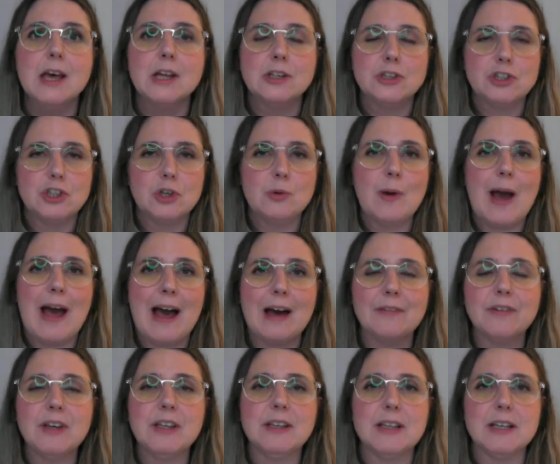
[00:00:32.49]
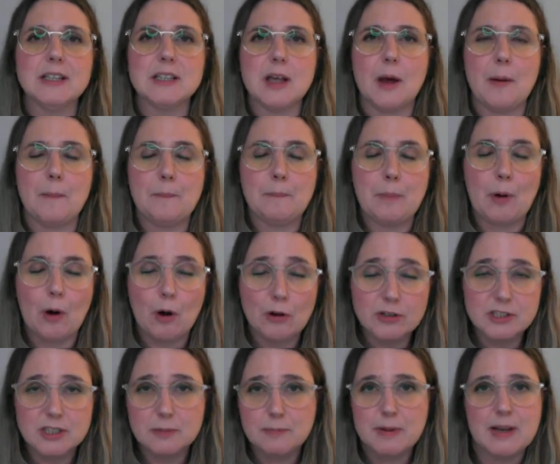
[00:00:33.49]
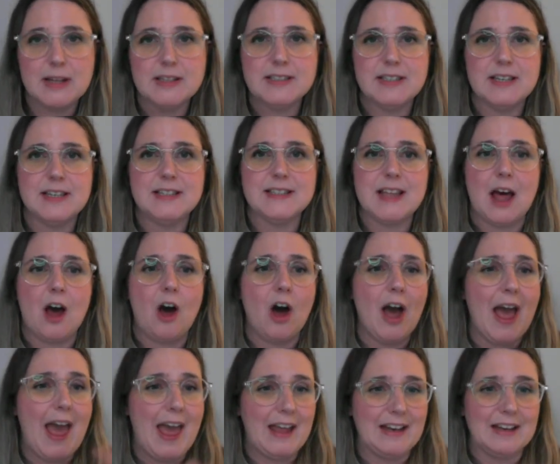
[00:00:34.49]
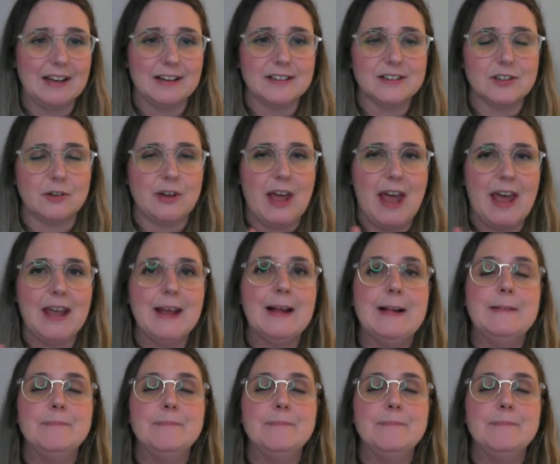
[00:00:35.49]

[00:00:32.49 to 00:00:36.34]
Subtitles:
to having this possibilities that are endless. Okay.